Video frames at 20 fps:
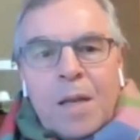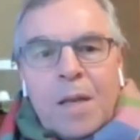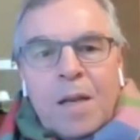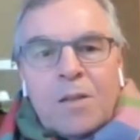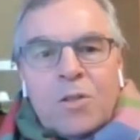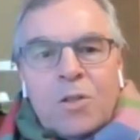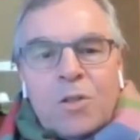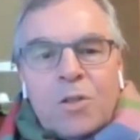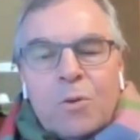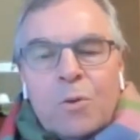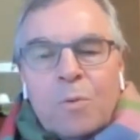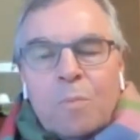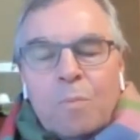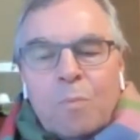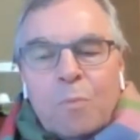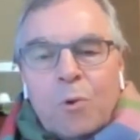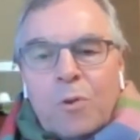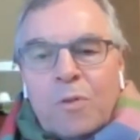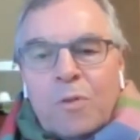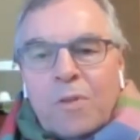And as you
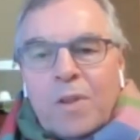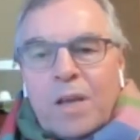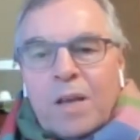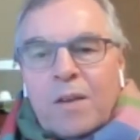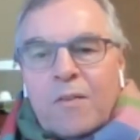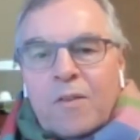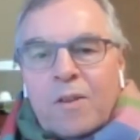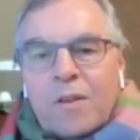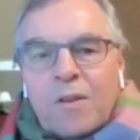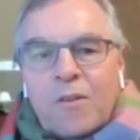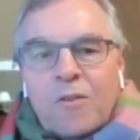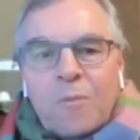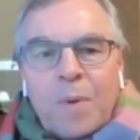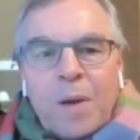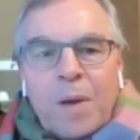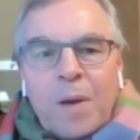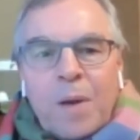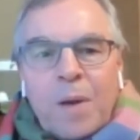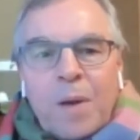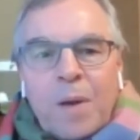put things in the
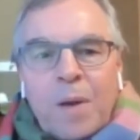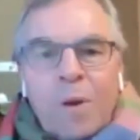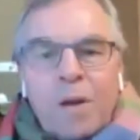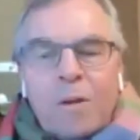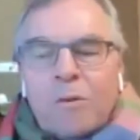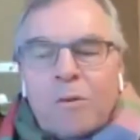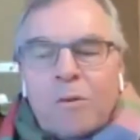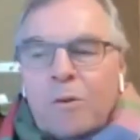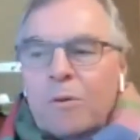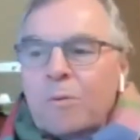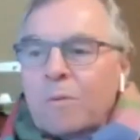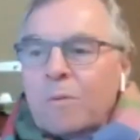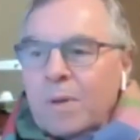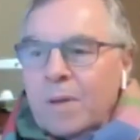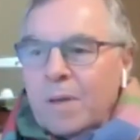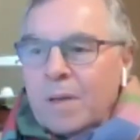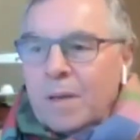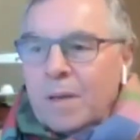space around you,